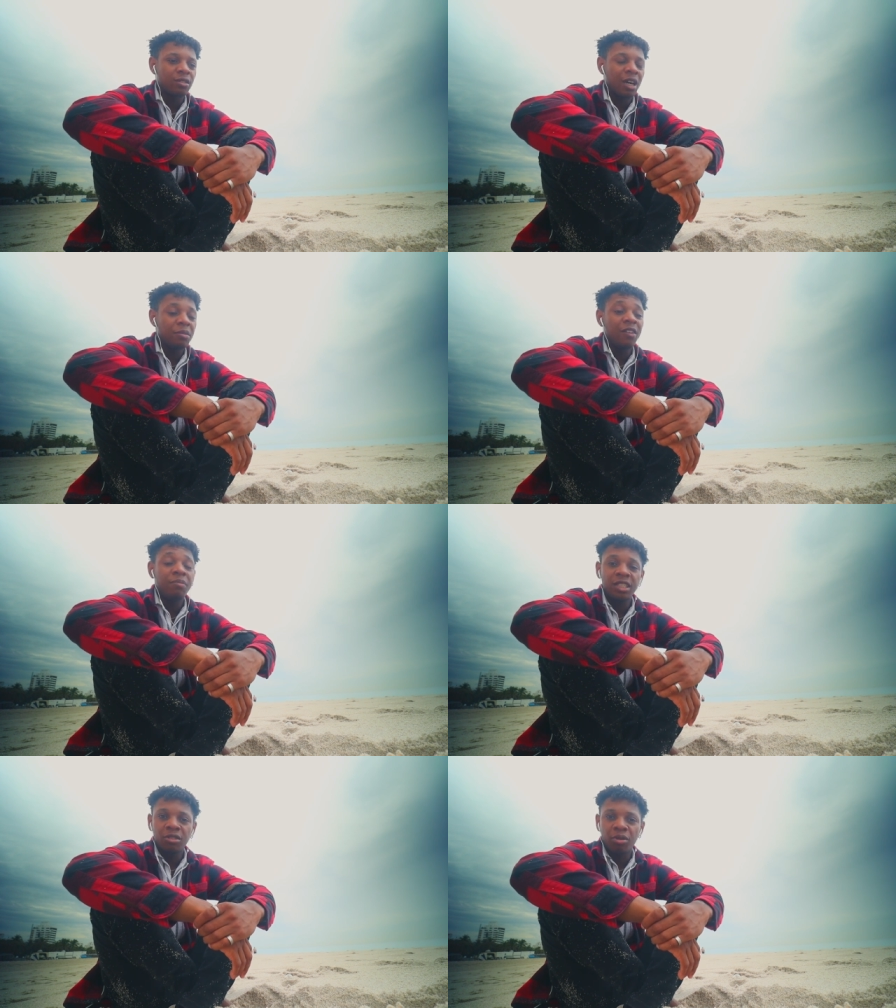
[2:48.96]
I mean, I've
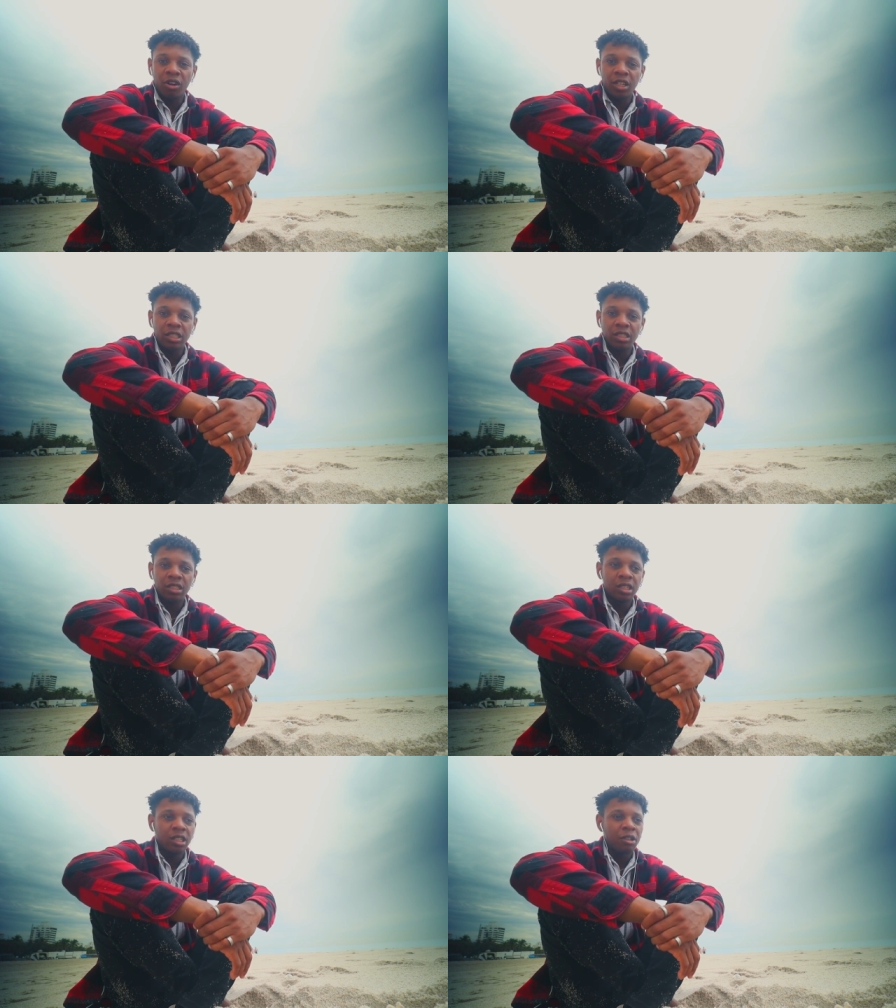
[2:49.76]
been to parties,
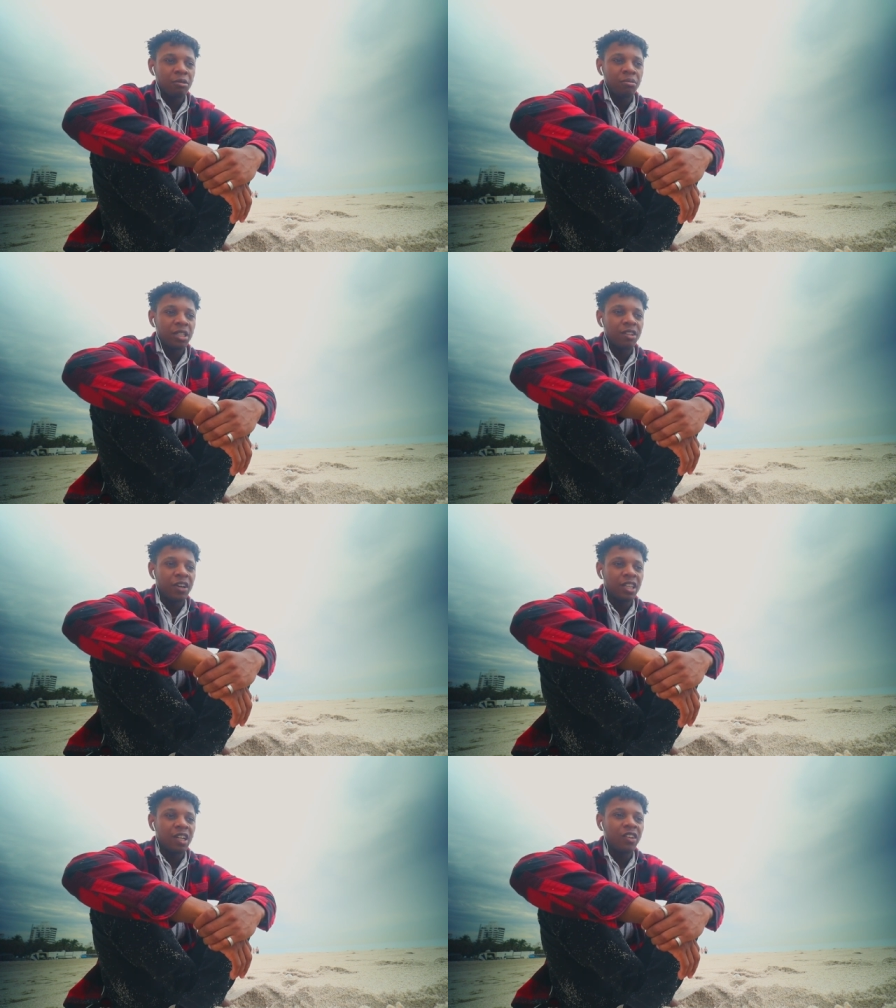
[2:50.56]
but the
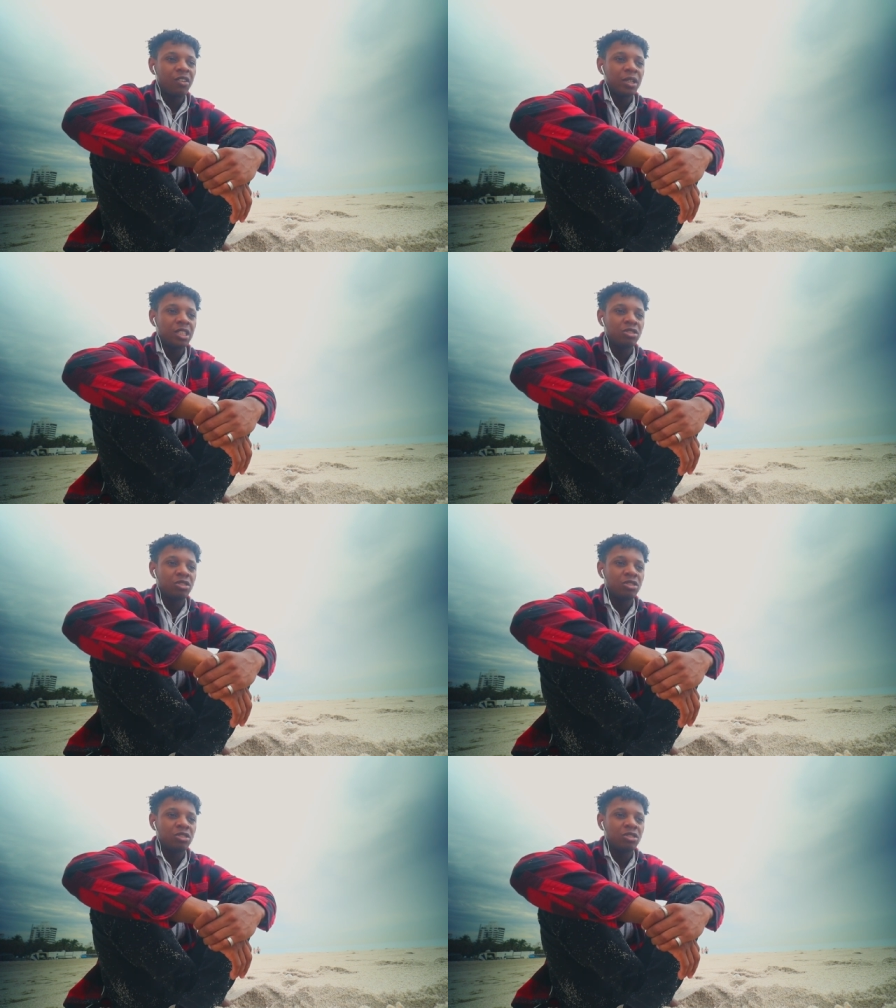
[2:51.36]
fact that I've never been